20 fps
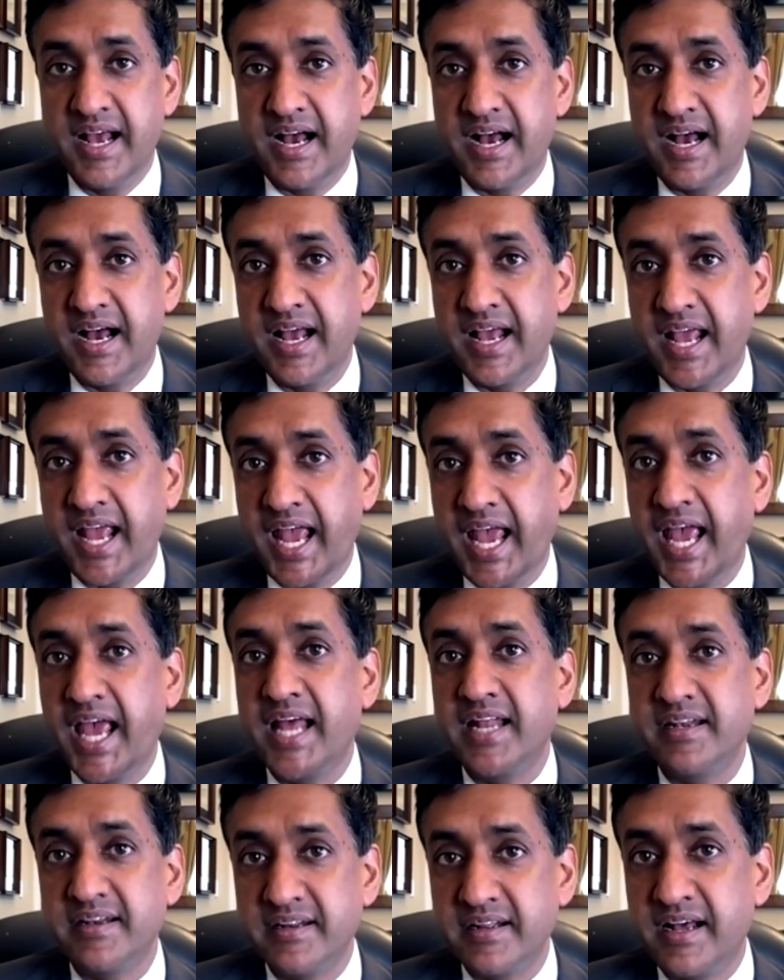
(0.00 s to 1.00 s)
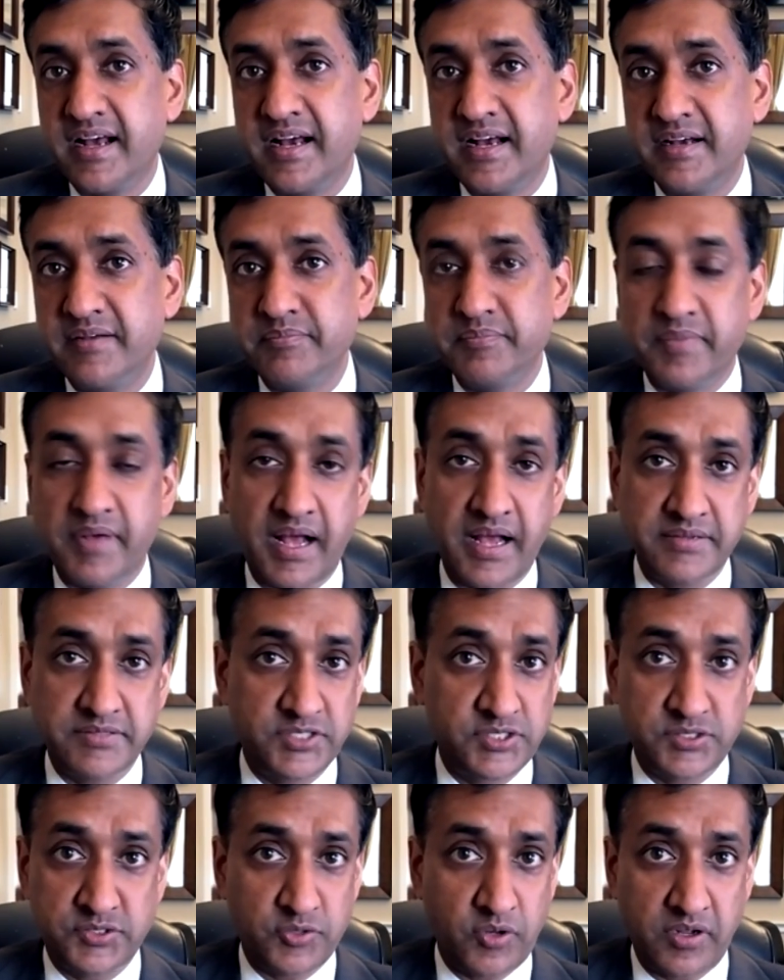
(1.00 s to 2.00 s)
And I
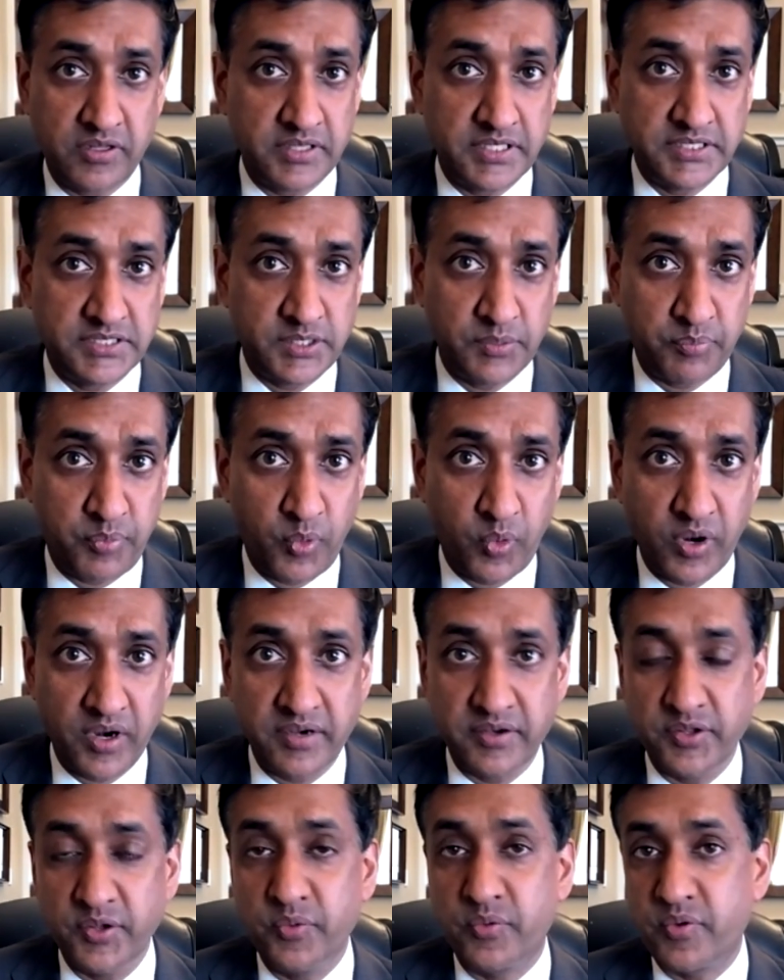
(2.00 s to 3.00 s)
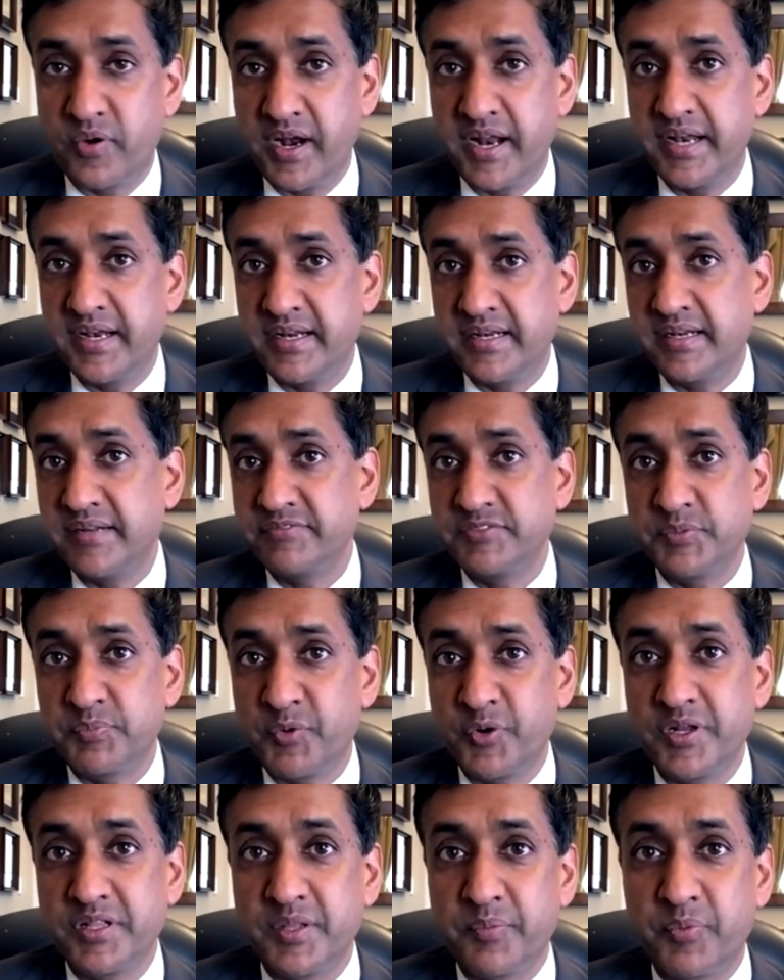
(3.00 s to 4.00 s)
strongly support Ukraine and have
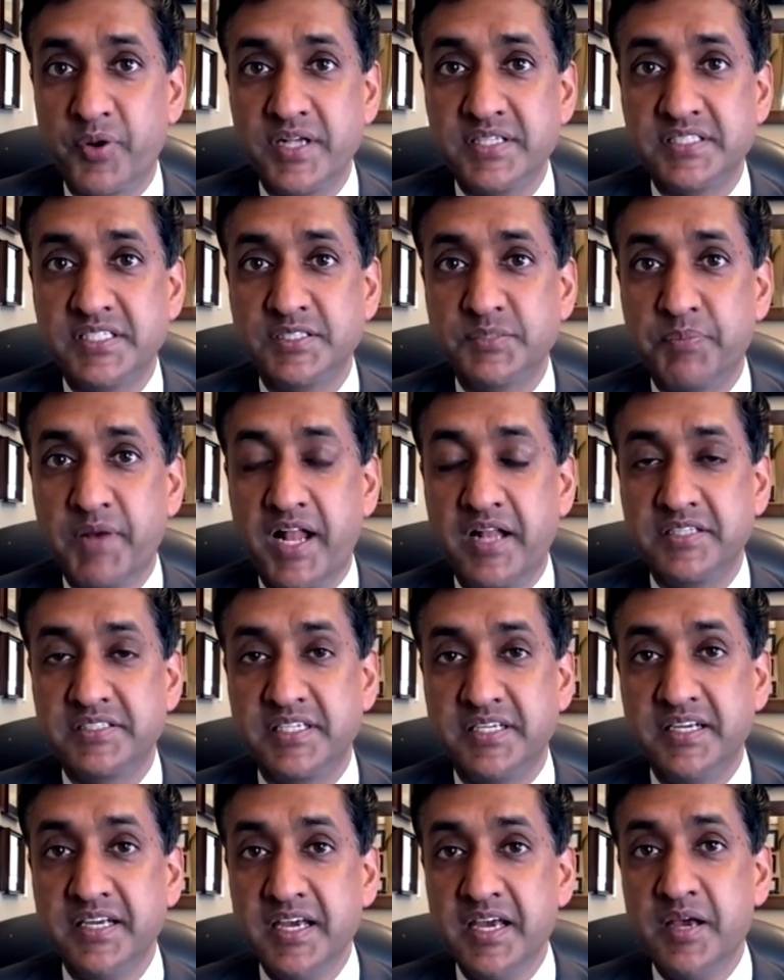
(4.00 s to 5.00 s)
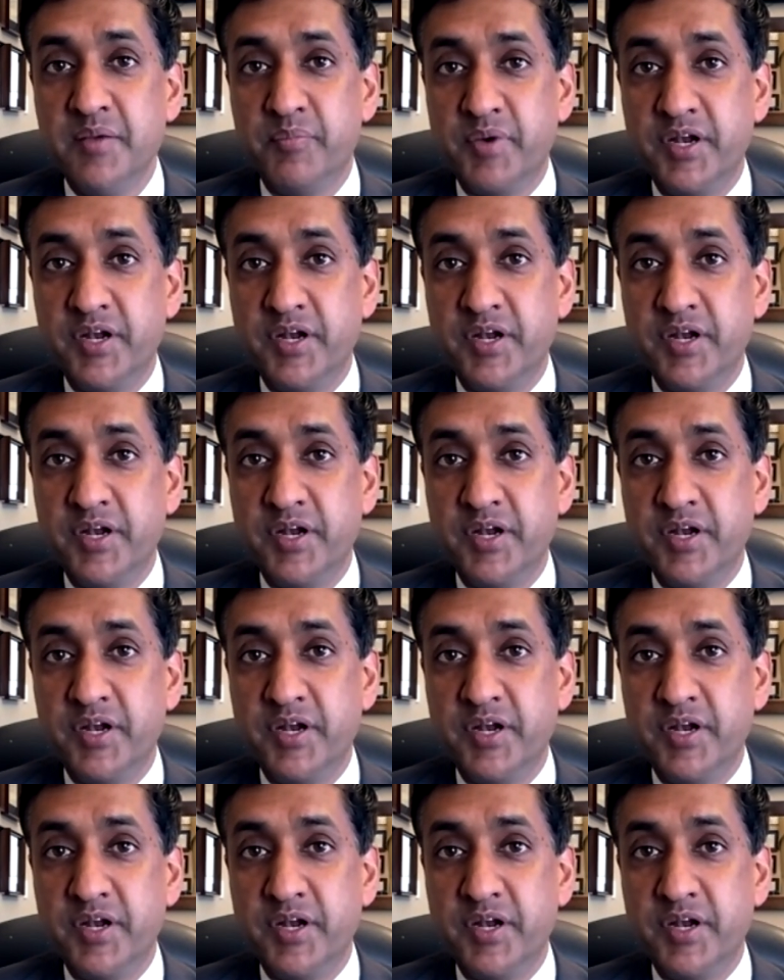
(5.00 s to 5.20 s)
supported the president's policy.